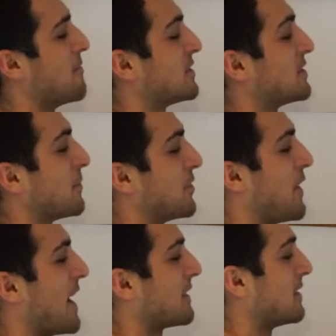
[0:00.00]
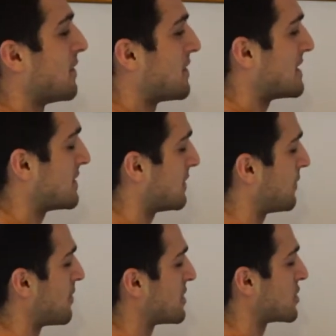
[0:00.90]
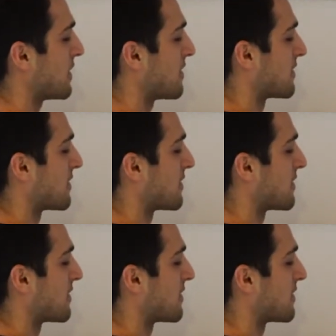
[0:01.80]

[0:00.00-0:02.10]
subtract these from each other.